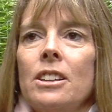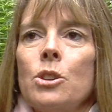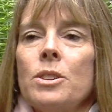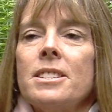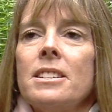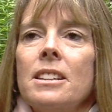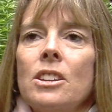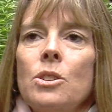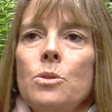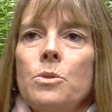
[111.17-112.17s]
Kristen,
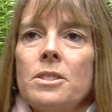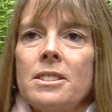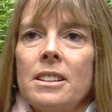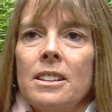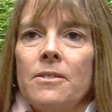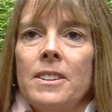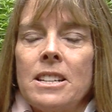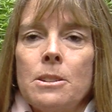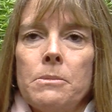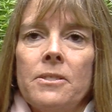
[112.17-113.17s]
who was a
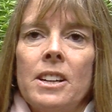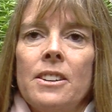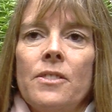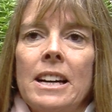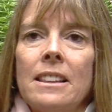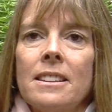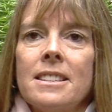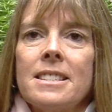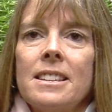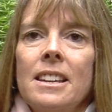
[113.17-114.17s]
victim of gun
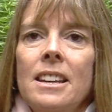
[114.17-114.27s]
violence,